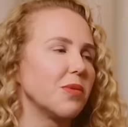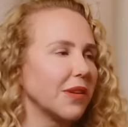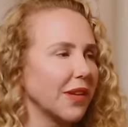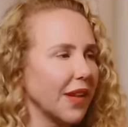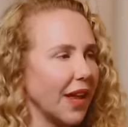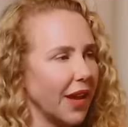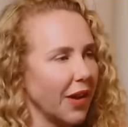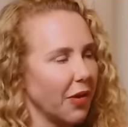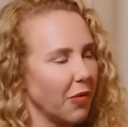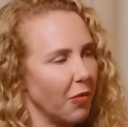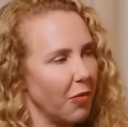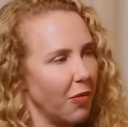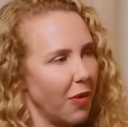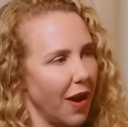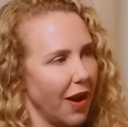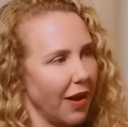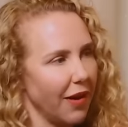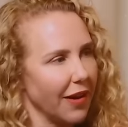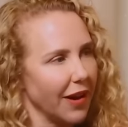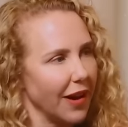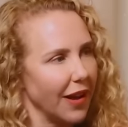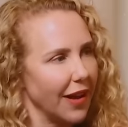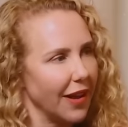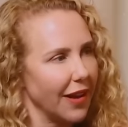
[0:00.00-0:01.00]
would like
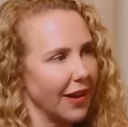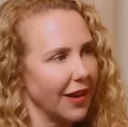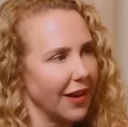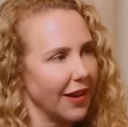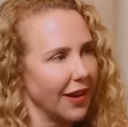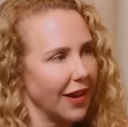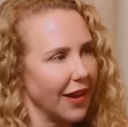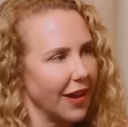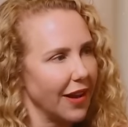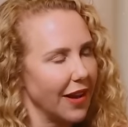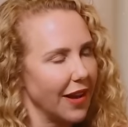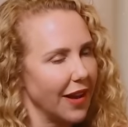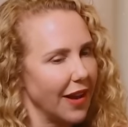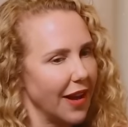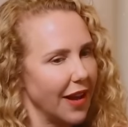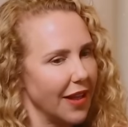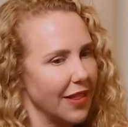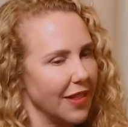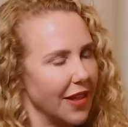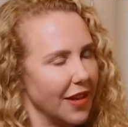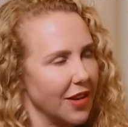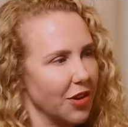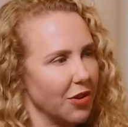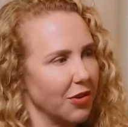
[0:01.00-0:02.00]
wear it mm-hmm. and, and
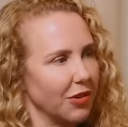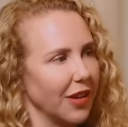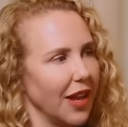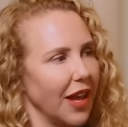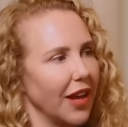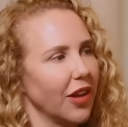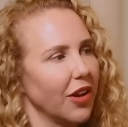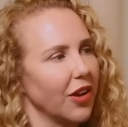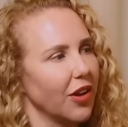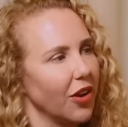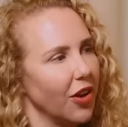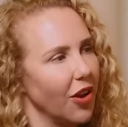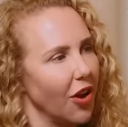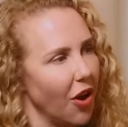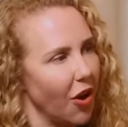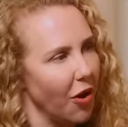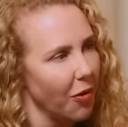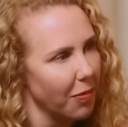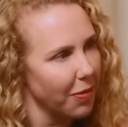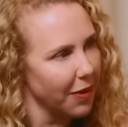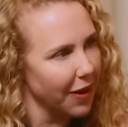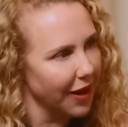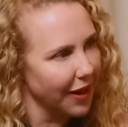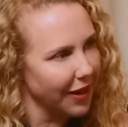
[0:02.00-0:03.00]
it then you'd like open
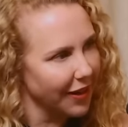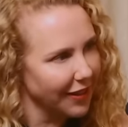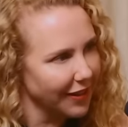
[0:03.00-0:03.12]
it.